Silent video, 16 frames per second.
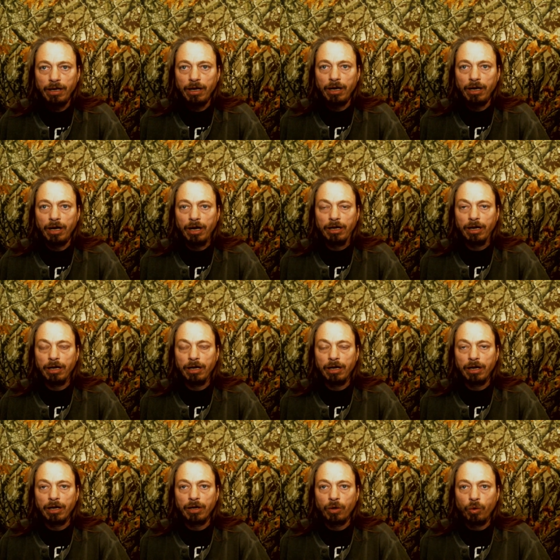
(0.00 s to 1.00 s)

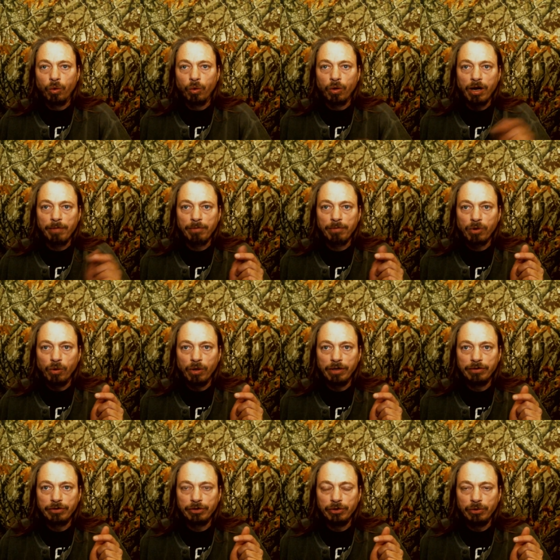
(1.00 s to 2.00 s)
Uh, or I'm
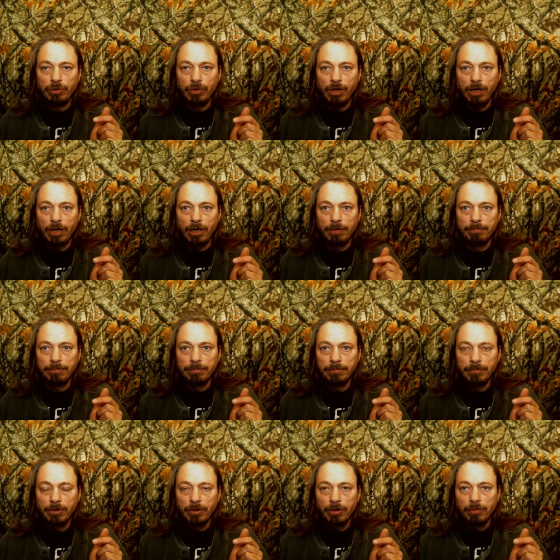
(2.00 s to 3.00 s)
going to uh,
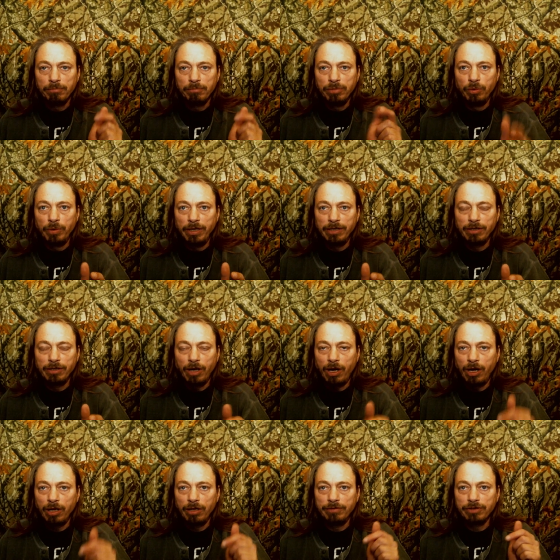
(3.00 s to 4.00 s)
blue-winged
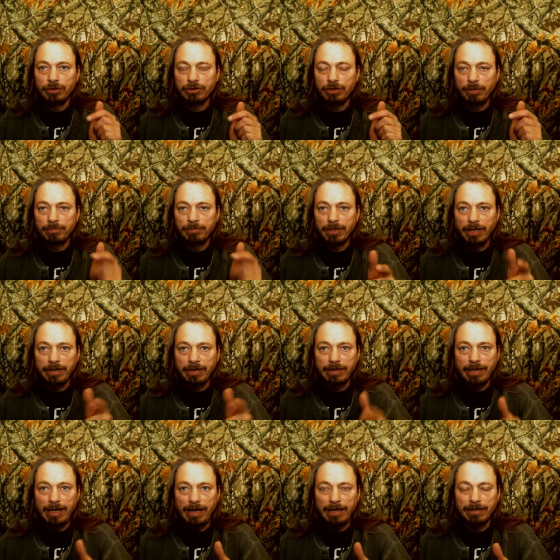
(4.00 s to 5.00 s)
olives or something like
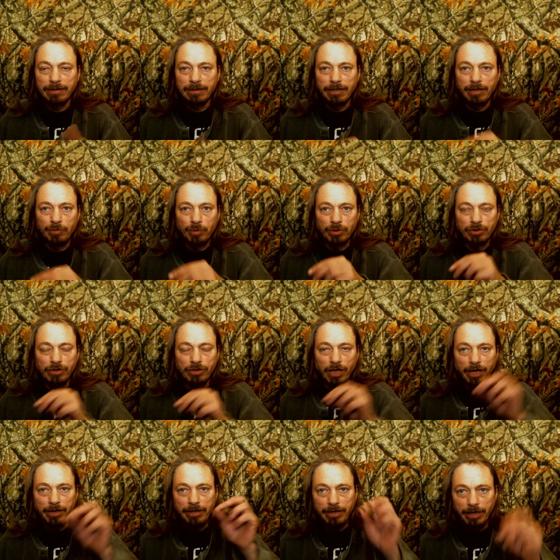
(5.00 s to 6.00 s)
that, and we'll
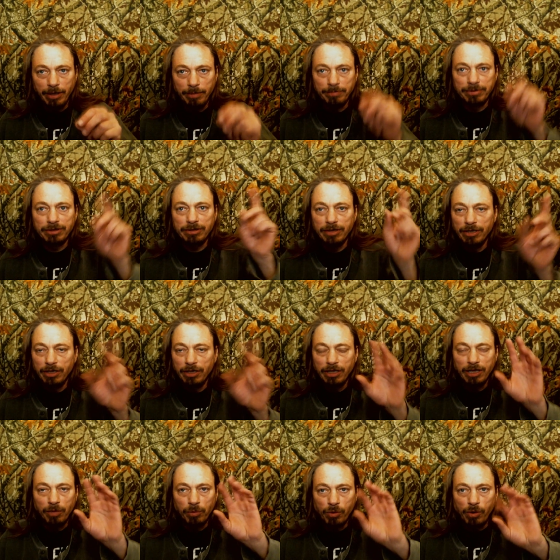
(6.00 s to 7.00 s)
tie the nymphs.
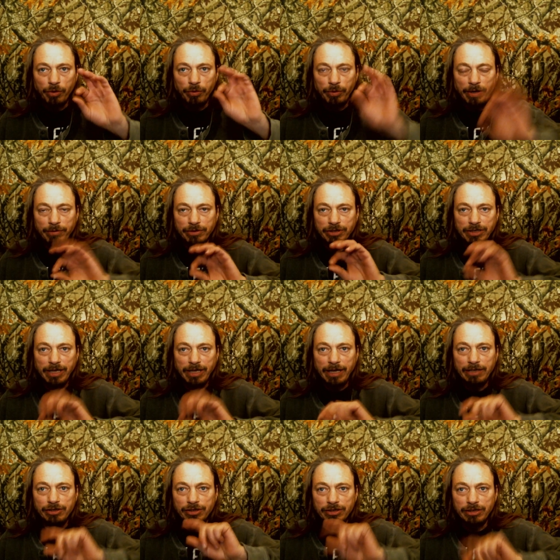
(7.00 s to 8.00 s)
And we're going through every
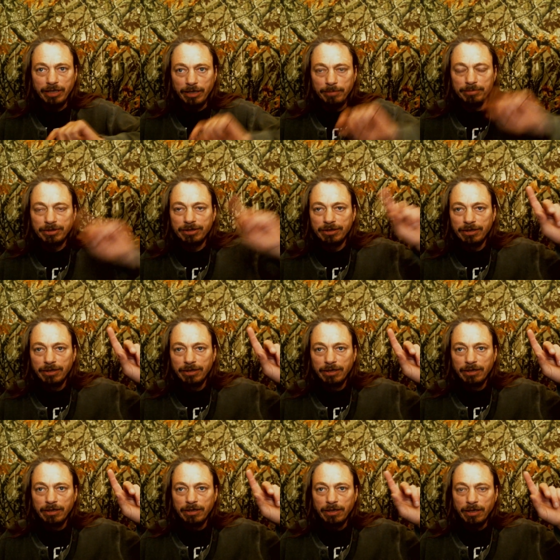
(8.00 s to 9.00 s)
stage. It's nymphs,
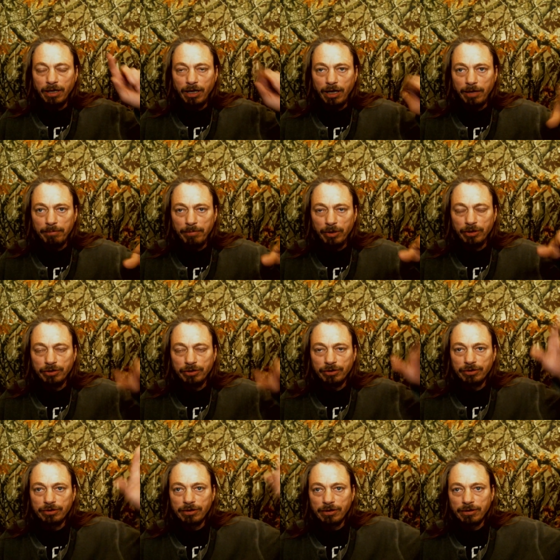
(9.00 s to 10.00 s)
uh,
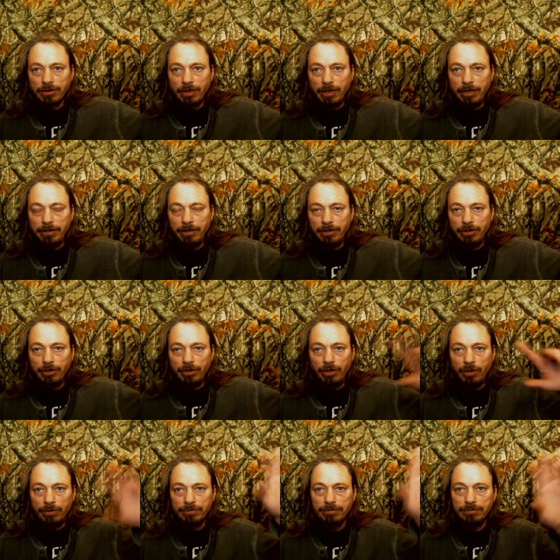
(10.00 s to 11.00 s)
emergers, and, uh, you
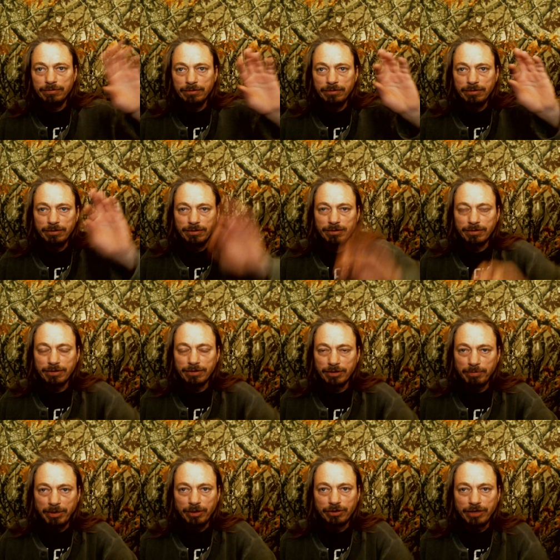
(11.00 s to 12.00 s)
know,
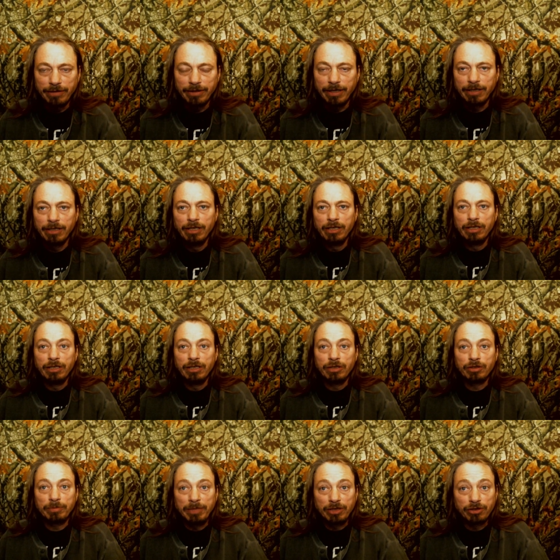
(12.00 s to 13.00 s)
spinners, everything.
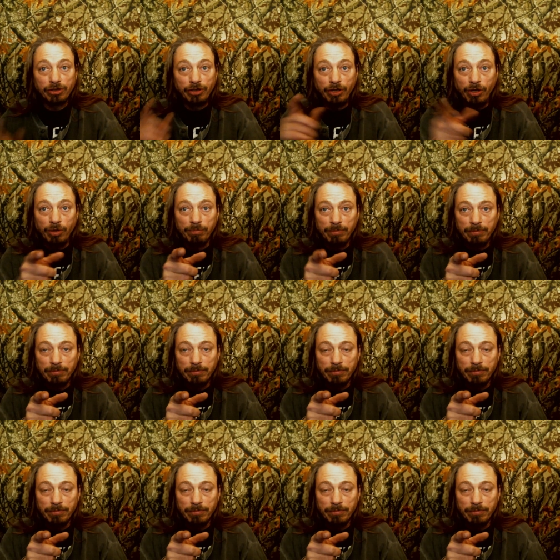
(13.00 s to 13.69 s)
So make sure you don't